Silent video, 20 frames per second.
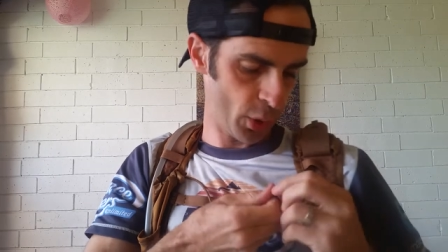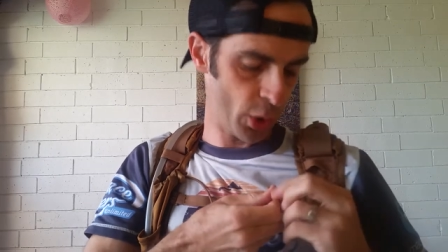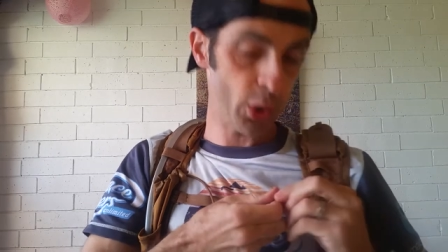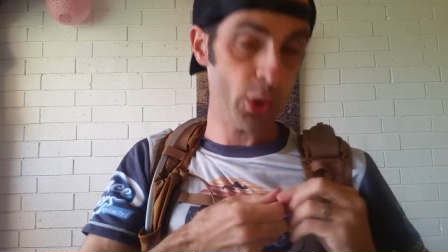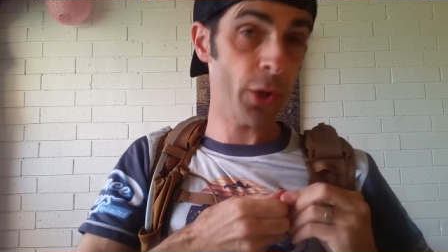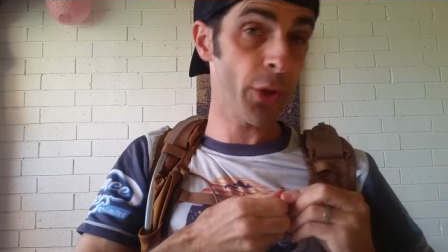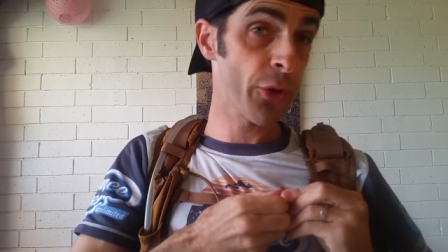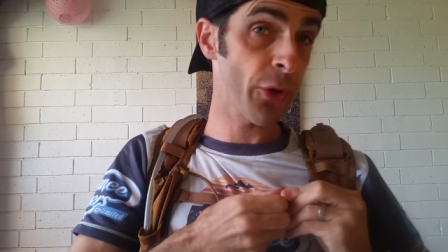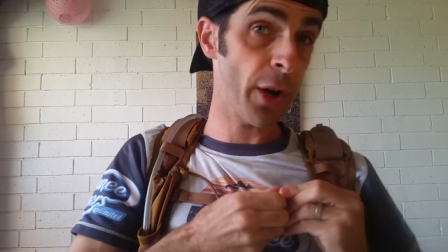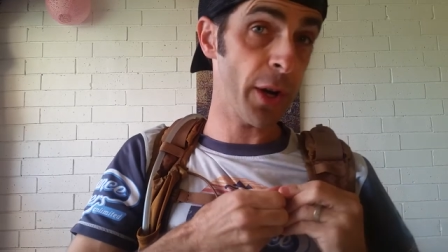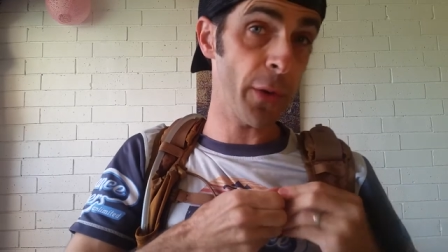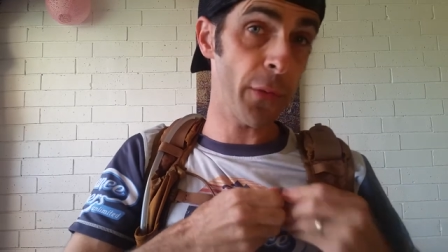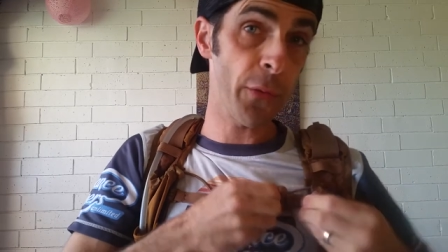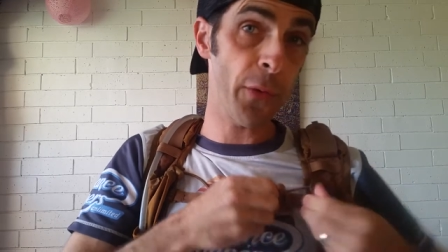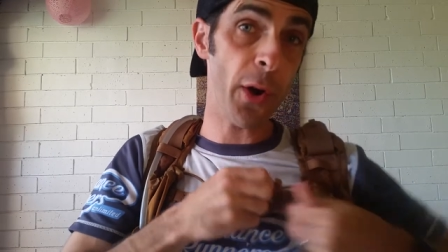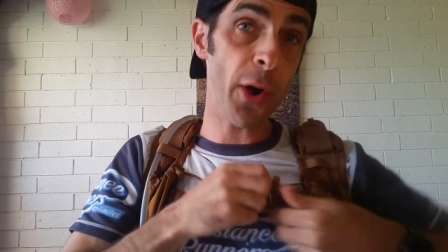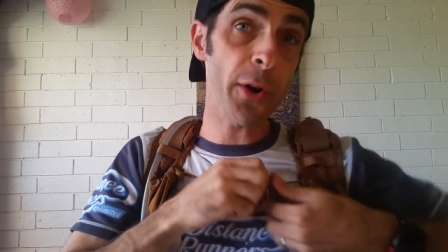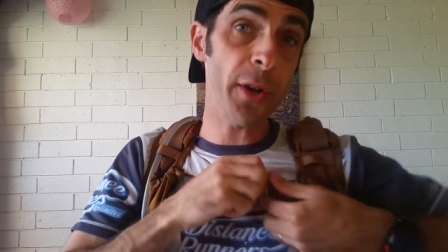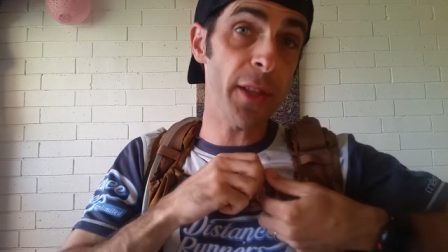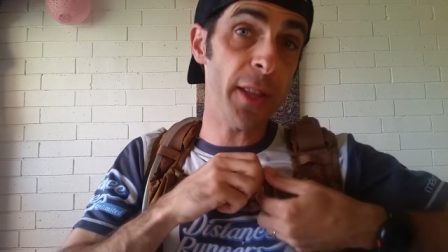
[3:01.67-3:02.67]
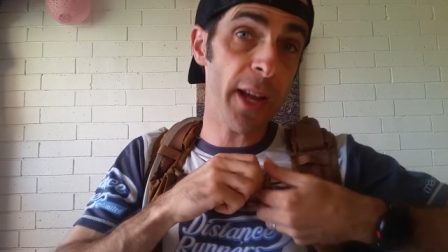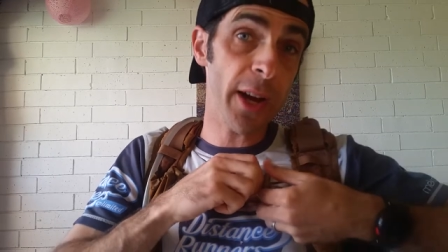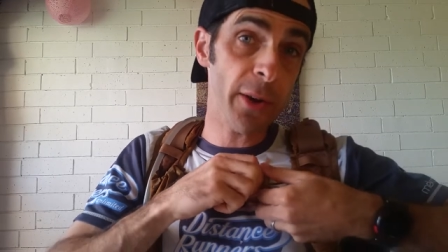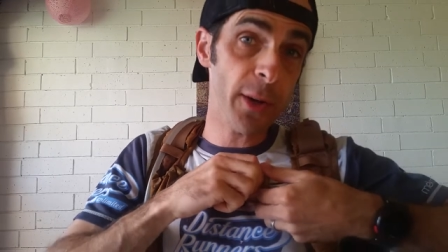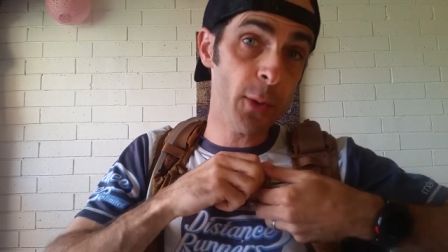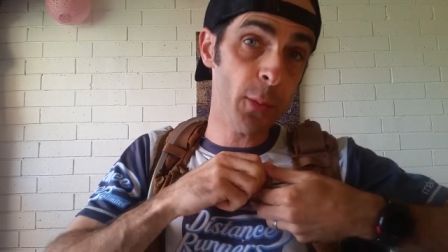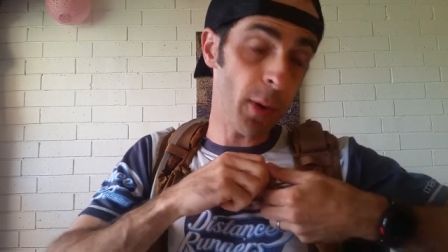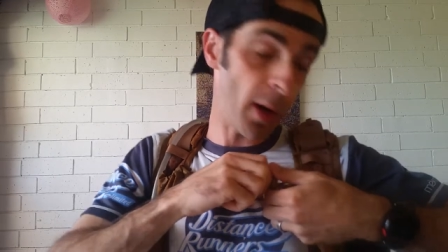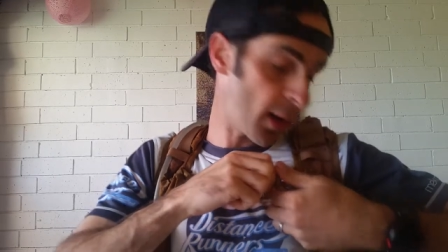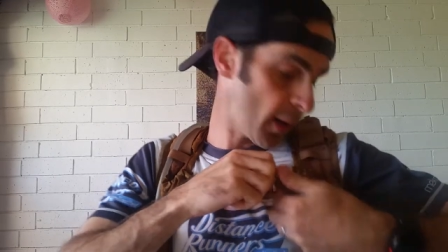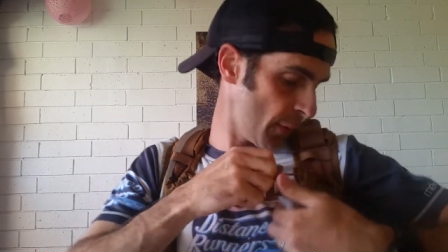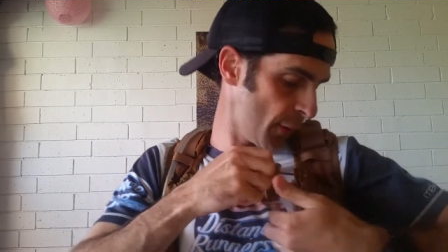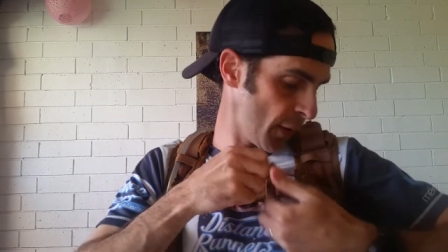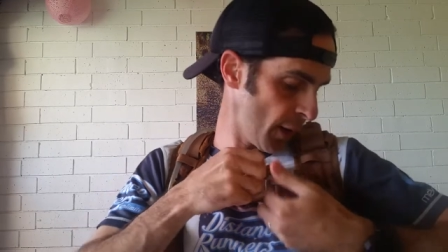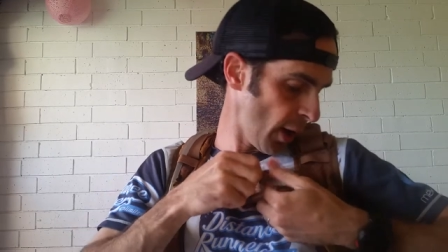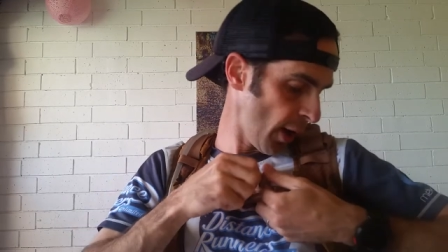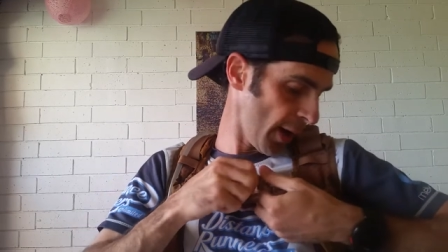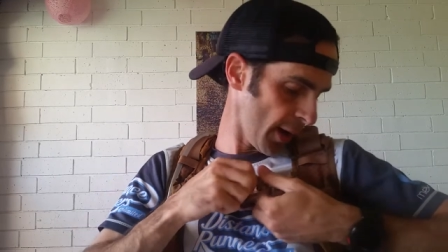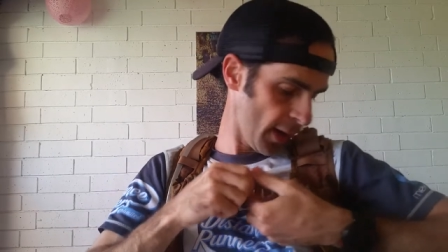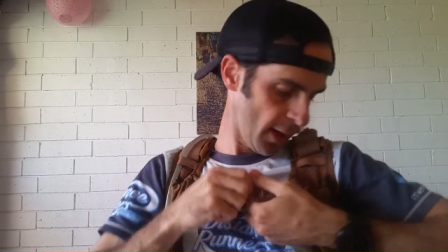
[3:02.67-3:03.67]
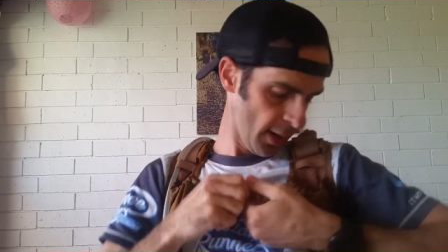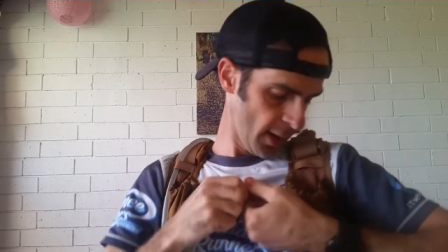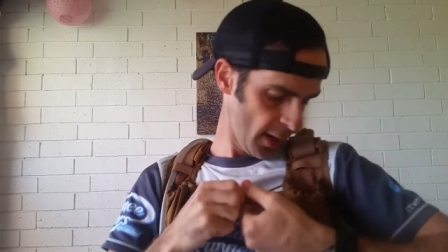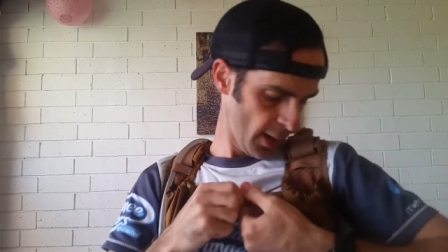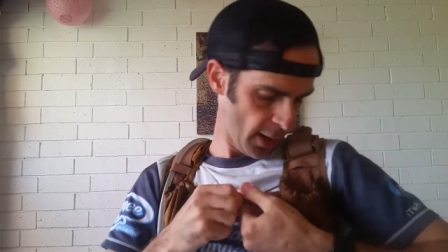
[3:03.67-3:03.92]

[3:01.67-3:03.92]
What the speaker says: you could throw your phone in there as well if you like,